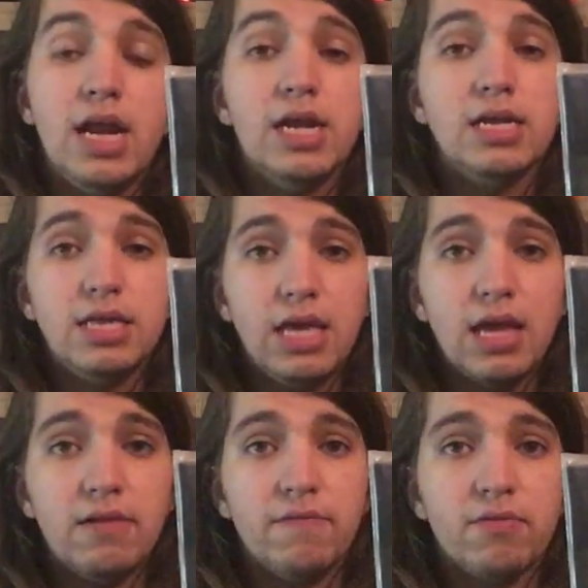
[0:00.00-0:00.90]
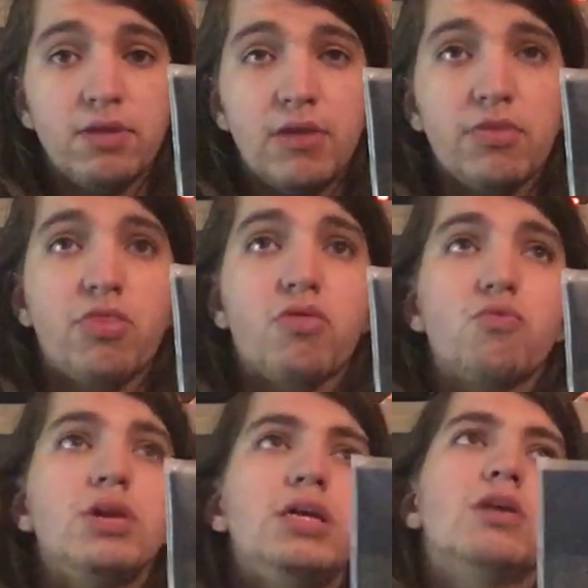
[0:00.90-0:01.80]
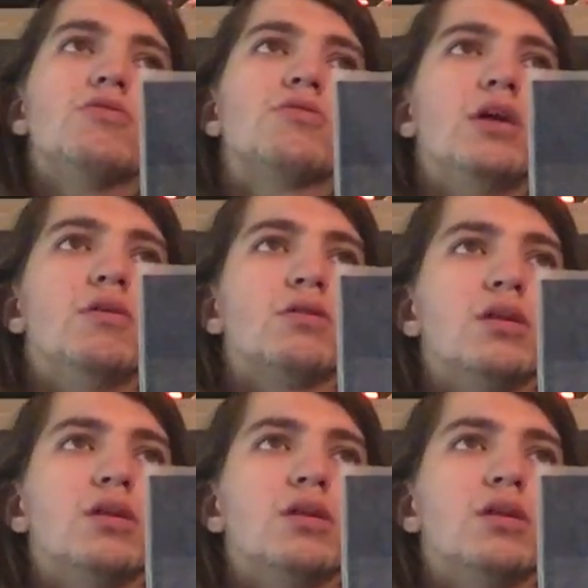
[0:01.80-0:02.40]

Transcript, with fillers: and again for now three years now,